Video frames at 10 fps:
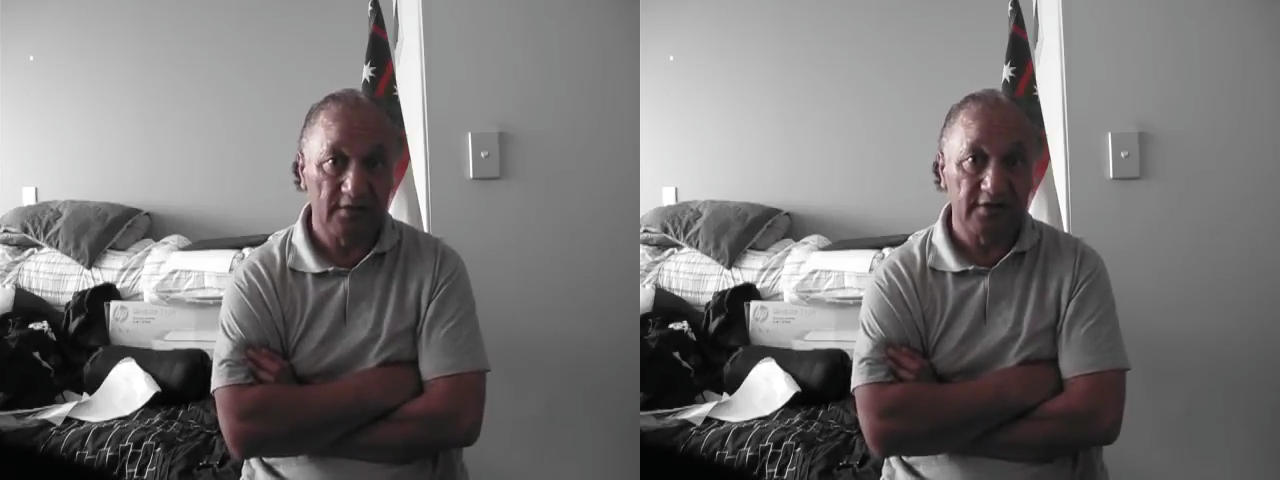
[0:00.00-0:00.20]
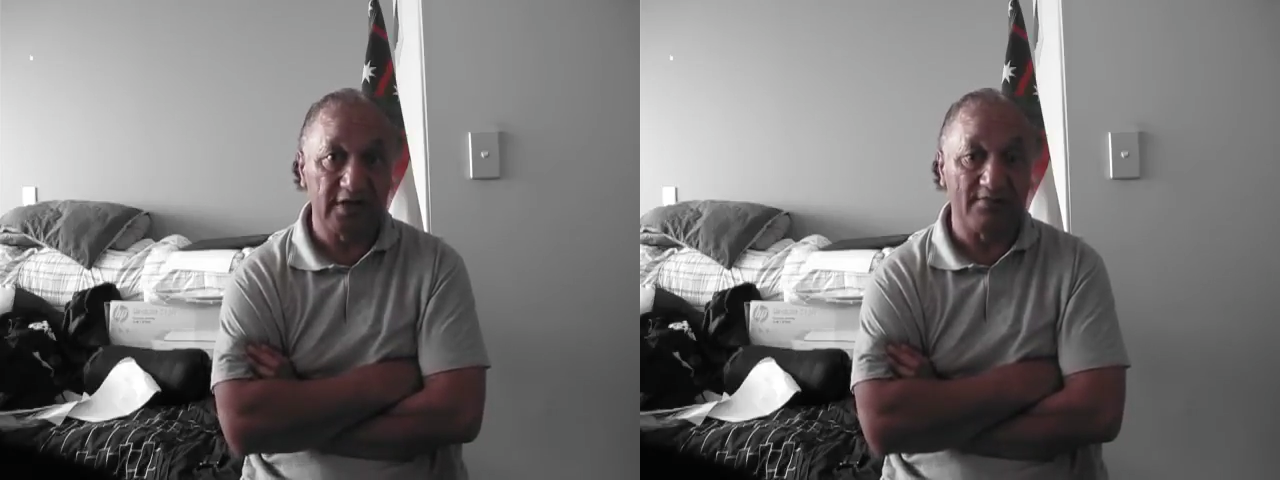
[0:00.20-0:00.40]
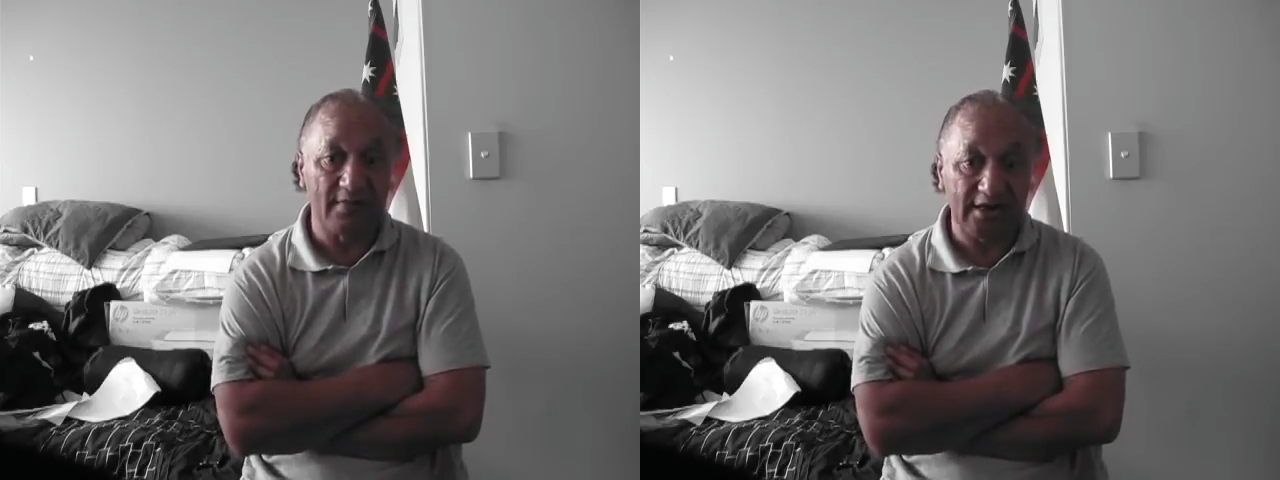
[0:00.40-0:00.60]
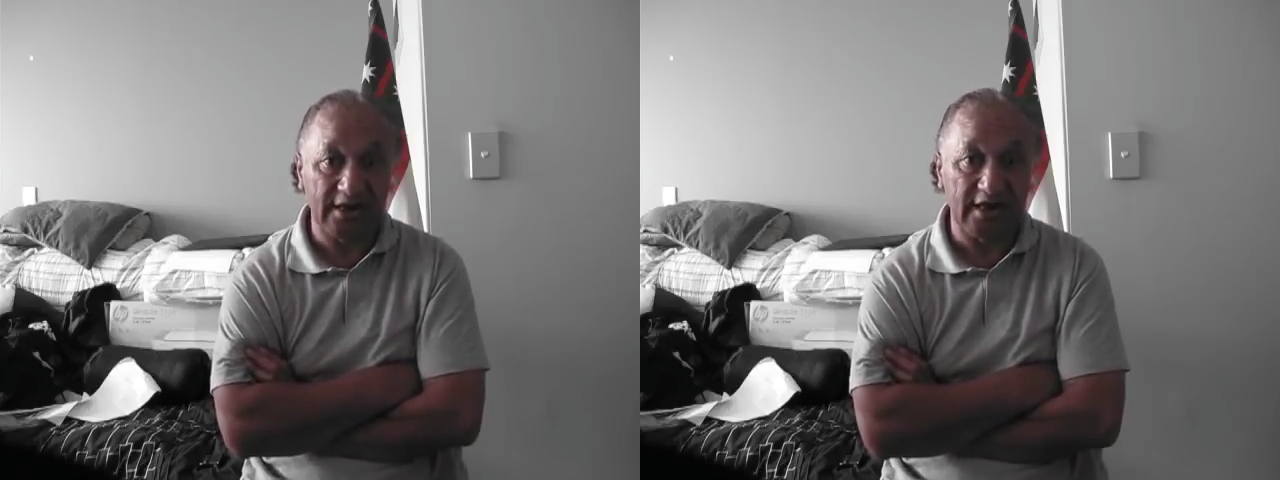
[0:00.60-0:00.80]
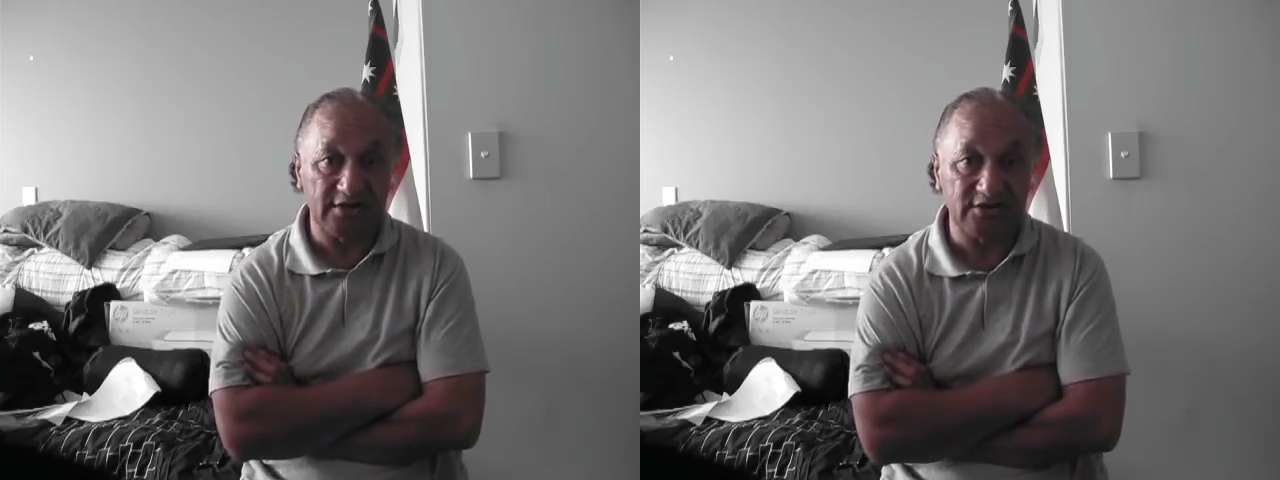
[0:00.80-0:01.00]
The
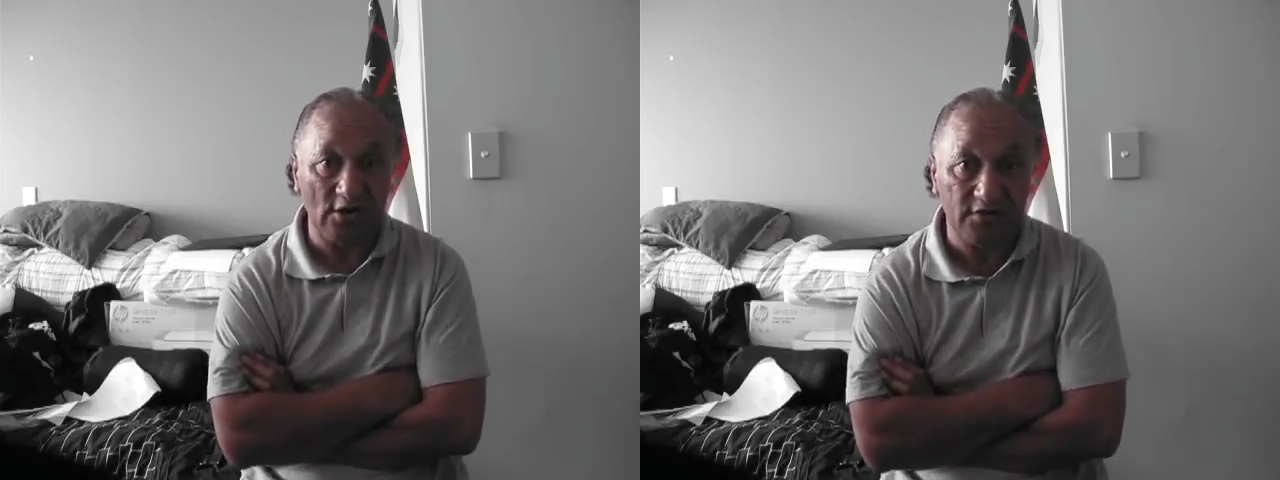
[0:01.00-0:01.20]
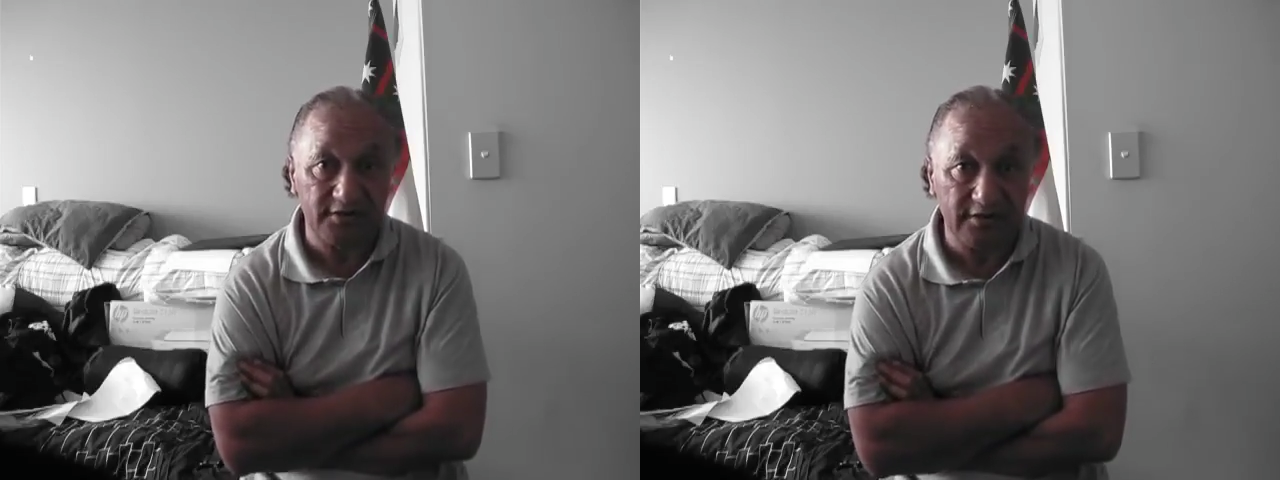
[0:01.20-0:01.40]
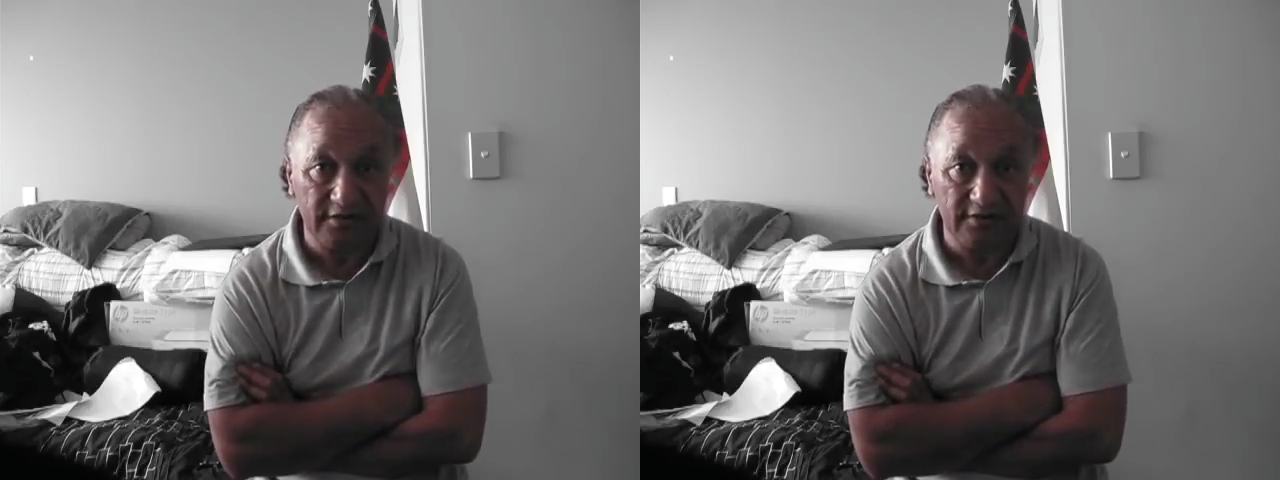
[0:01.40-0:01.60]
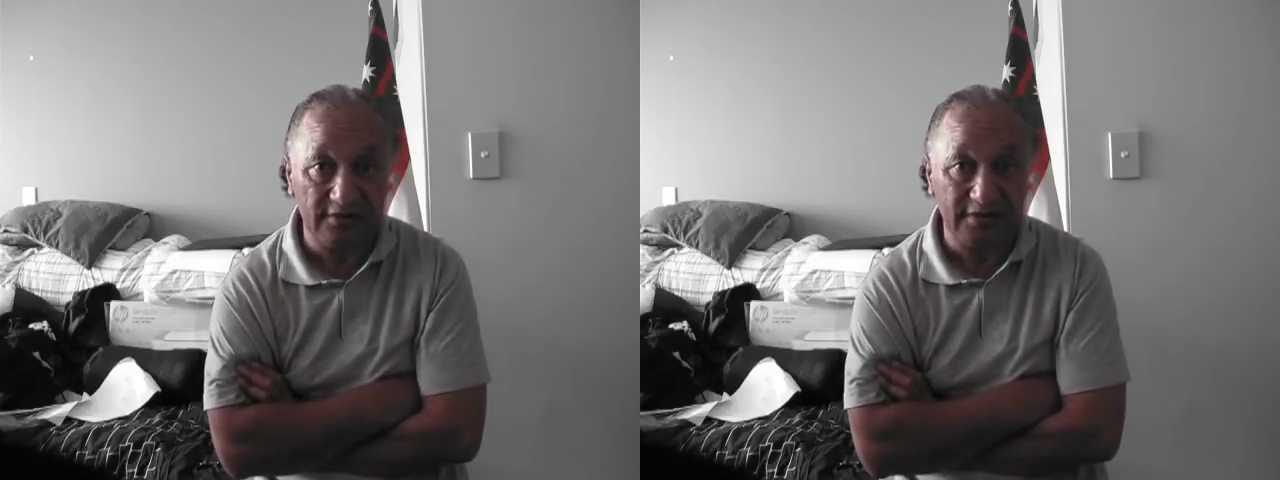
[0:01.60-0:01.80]
money has got to you.